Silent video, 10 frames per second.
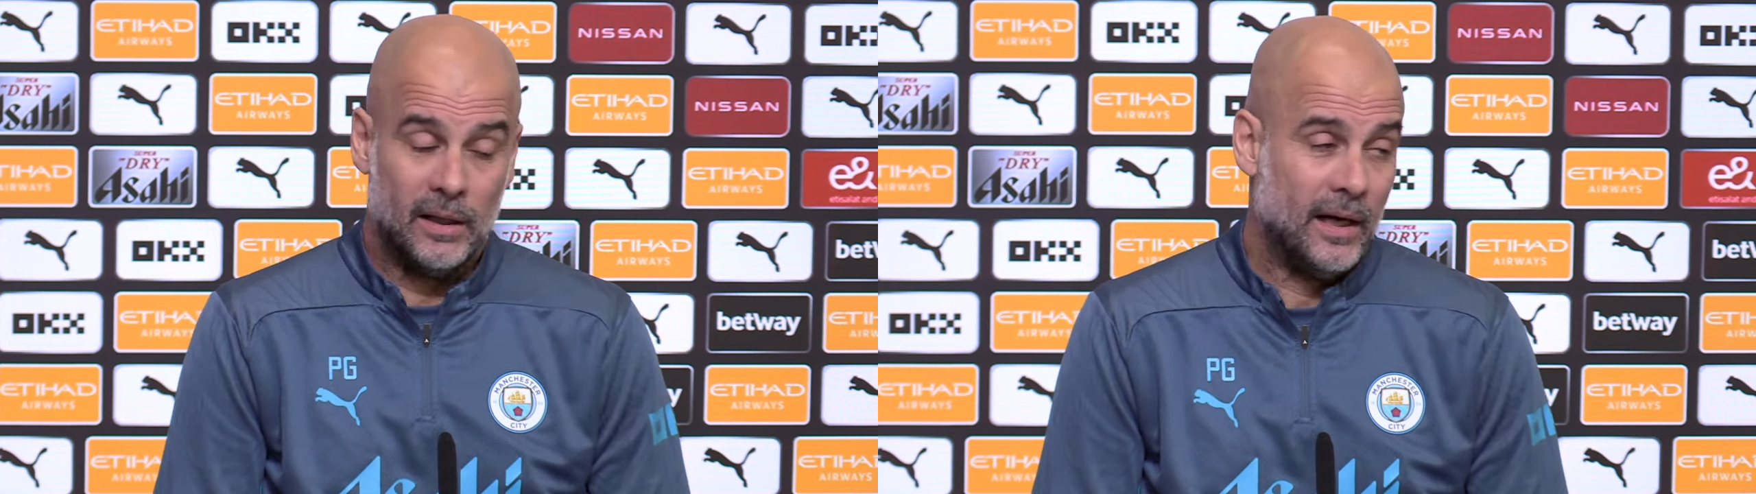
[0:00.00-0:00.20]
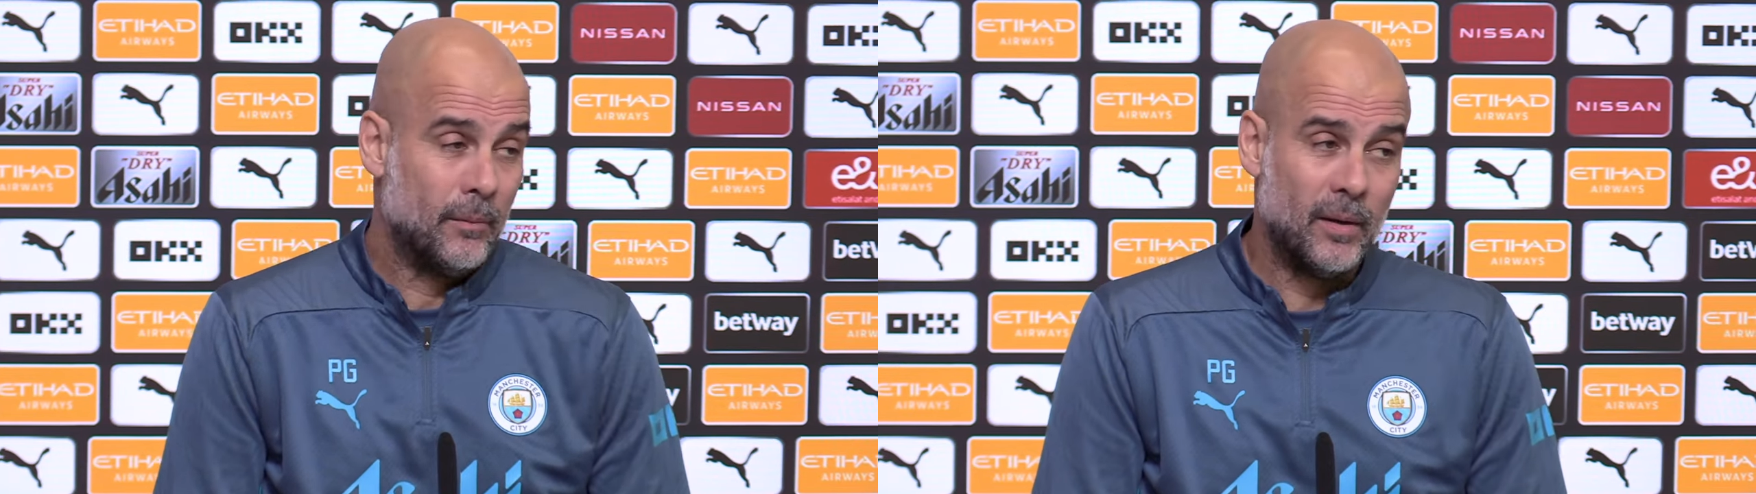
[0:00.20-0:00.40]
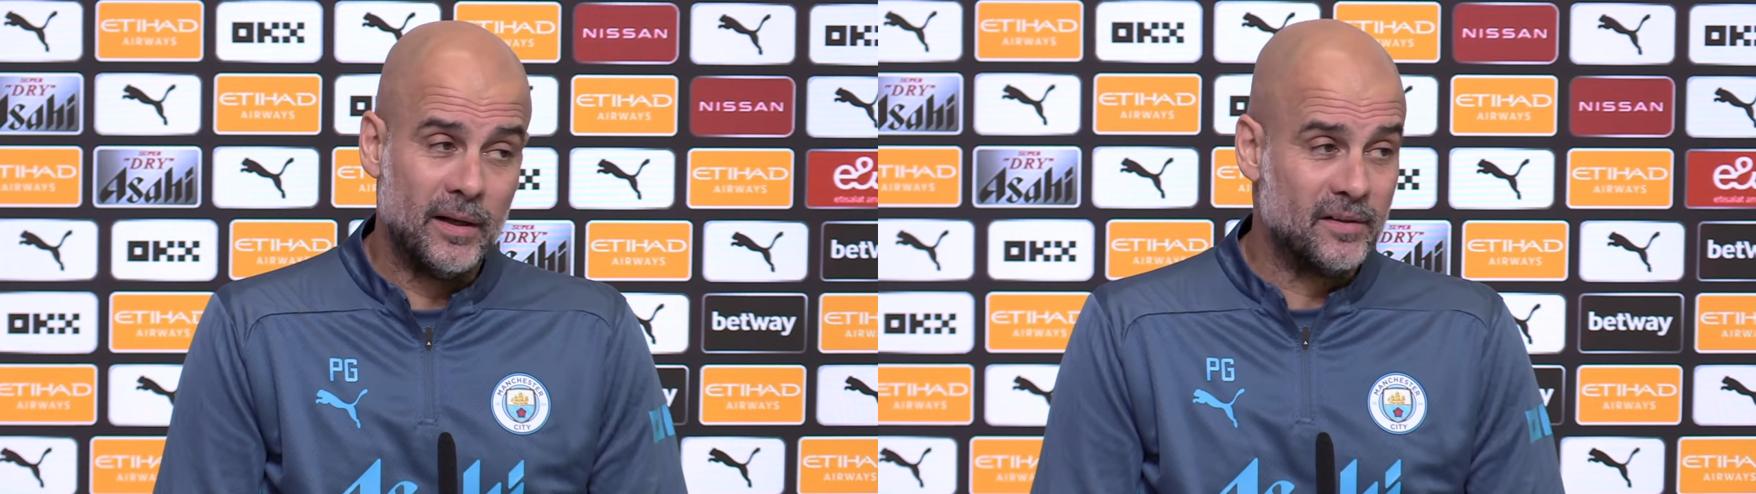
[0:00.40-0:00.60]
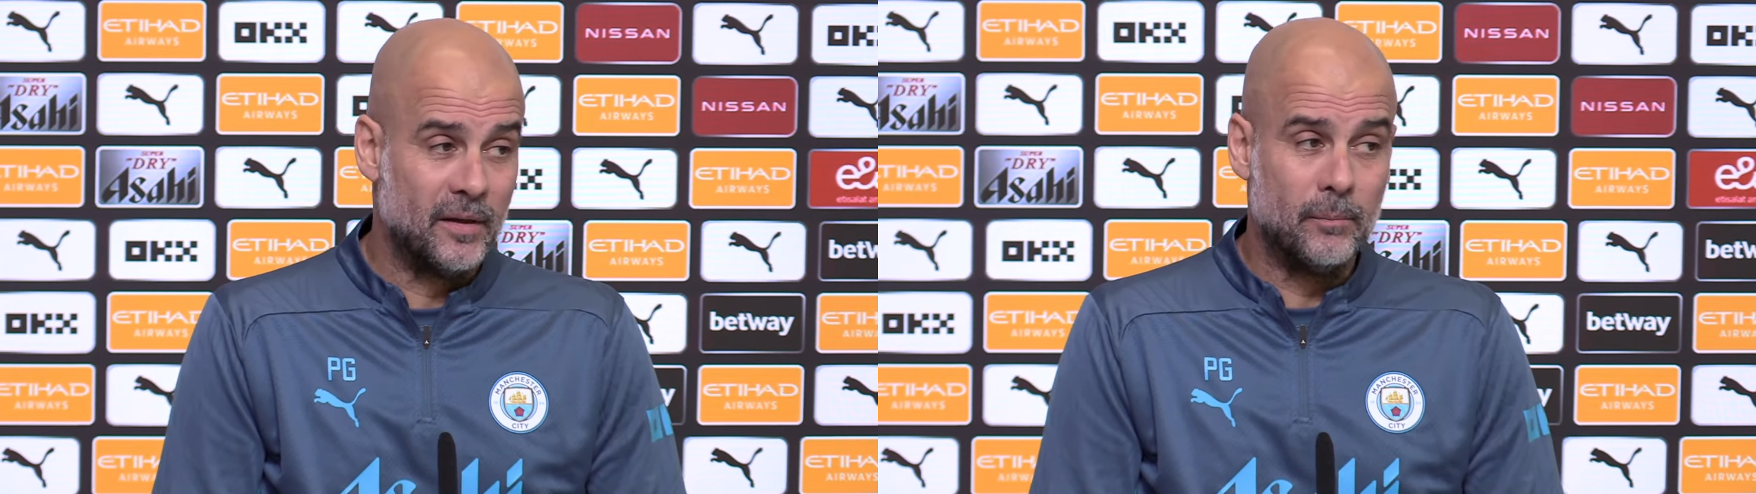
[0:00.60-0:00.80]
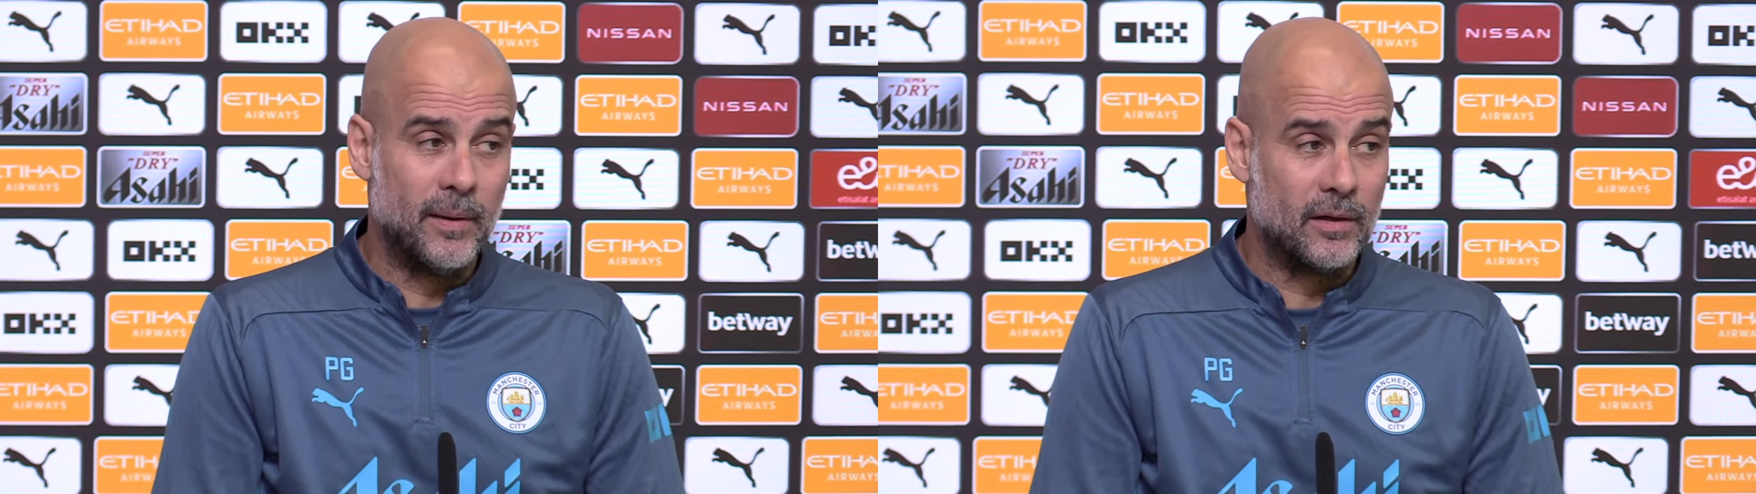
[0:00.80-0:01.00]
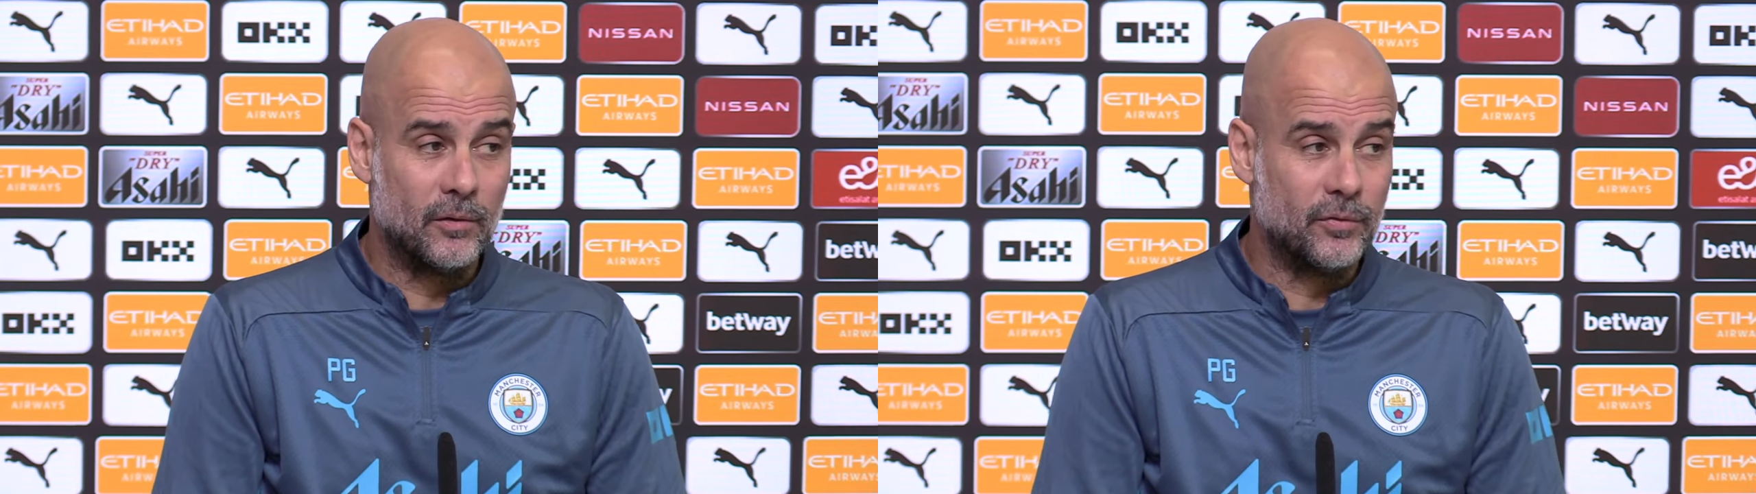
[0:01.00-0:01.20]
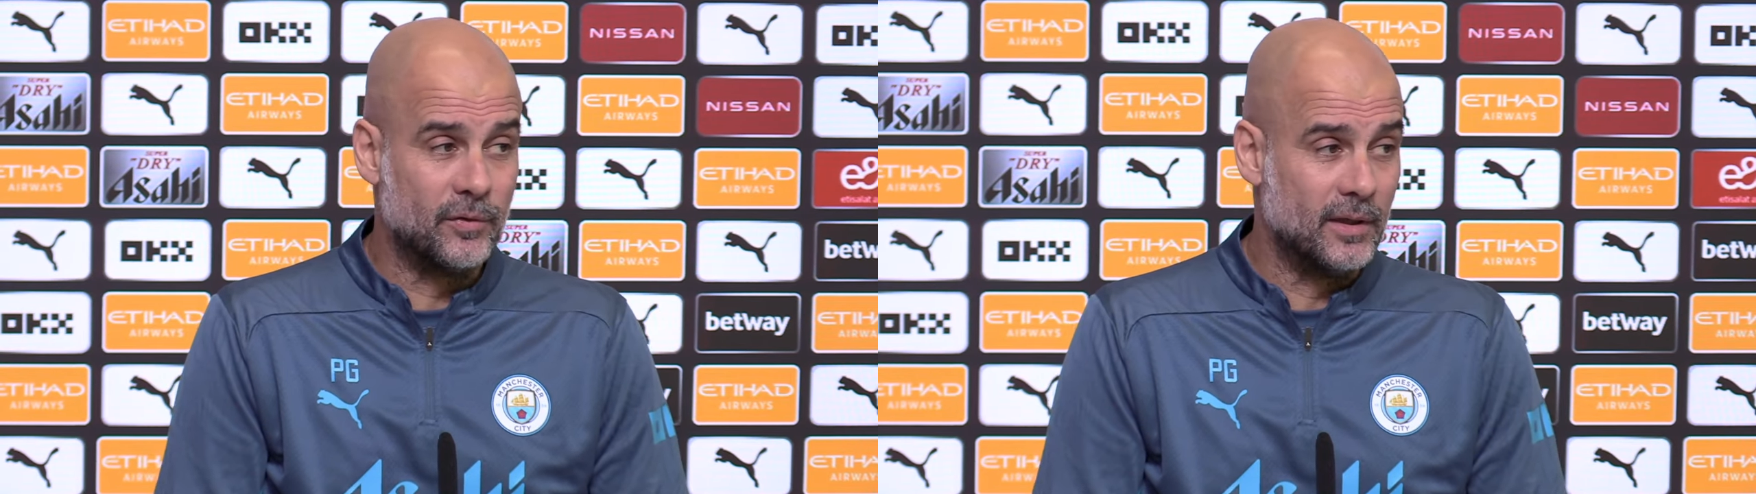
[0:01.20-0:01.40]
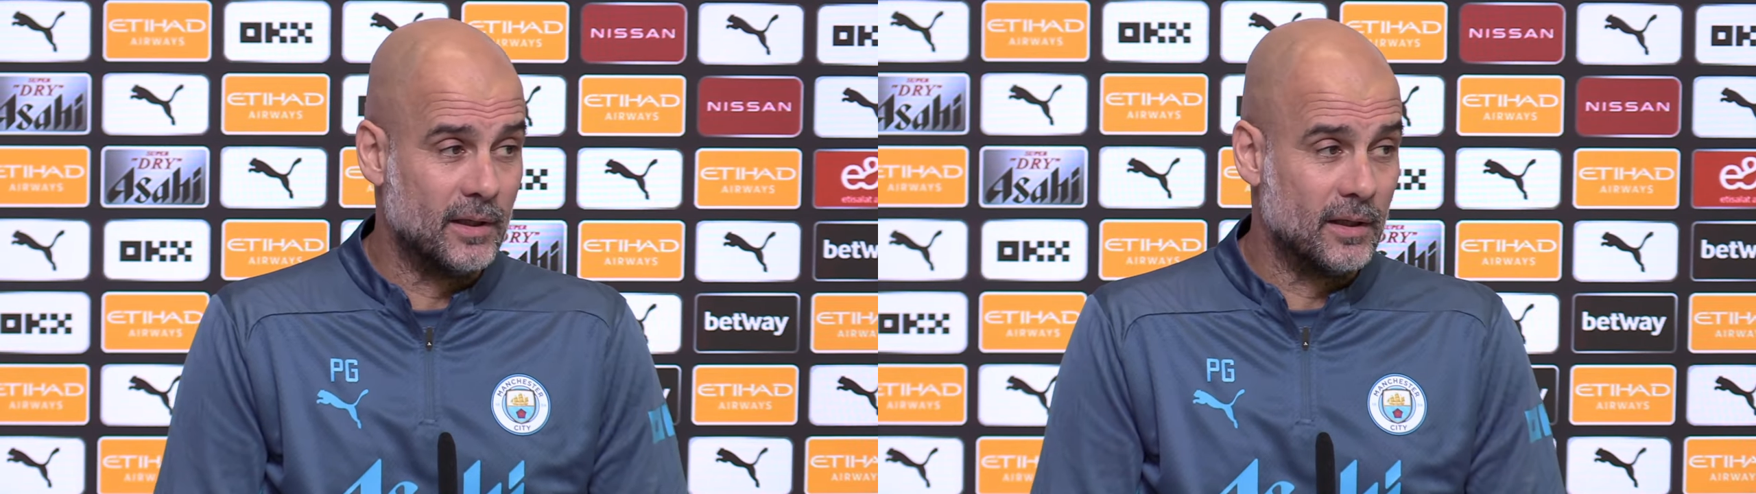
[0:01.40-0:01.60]
there are players. The impact of
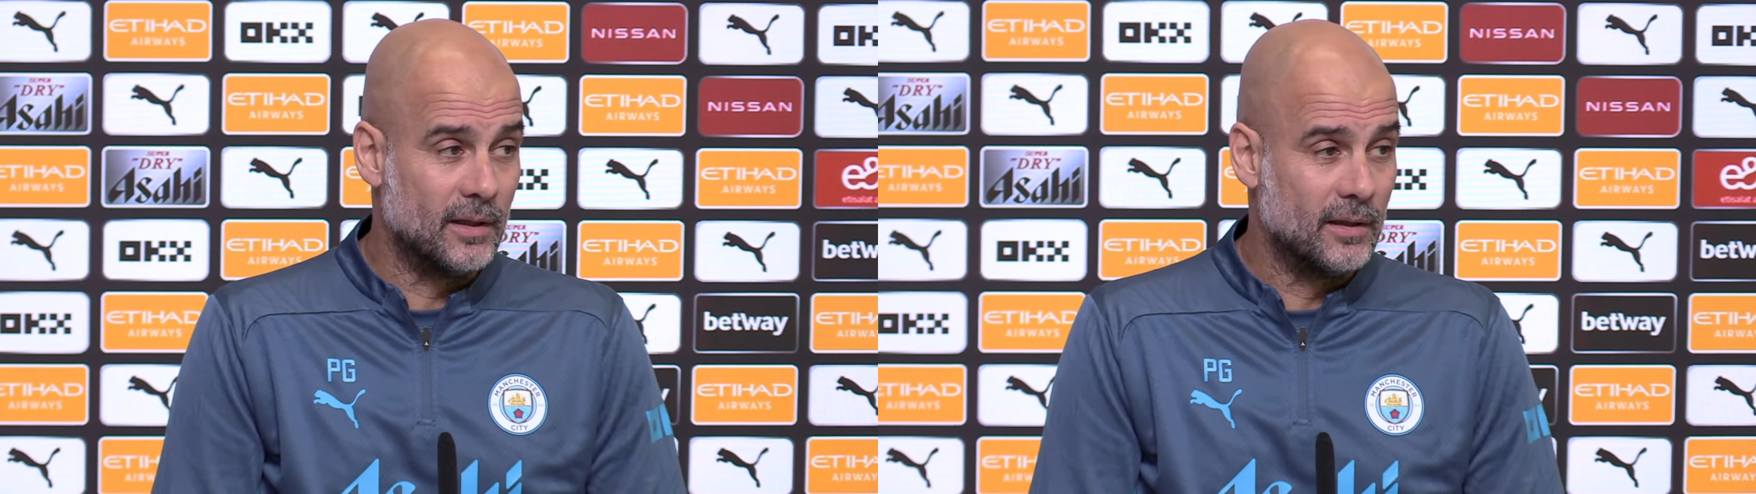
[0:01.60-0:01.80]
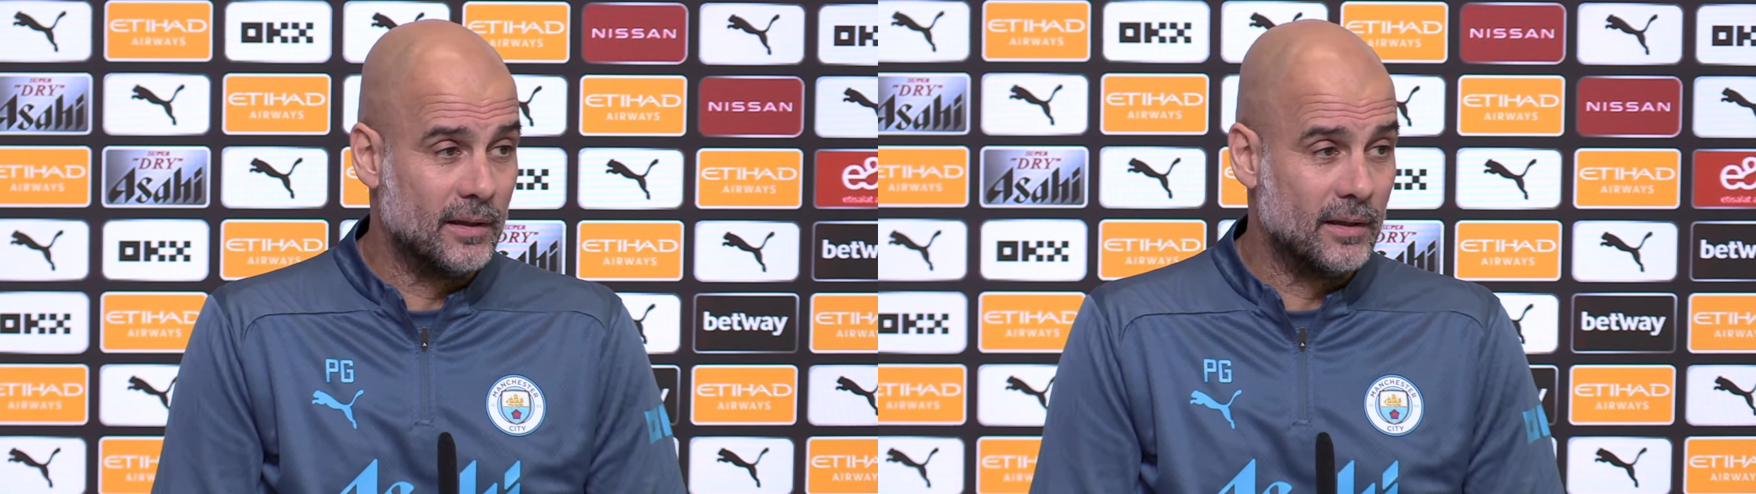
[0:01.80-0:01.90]
the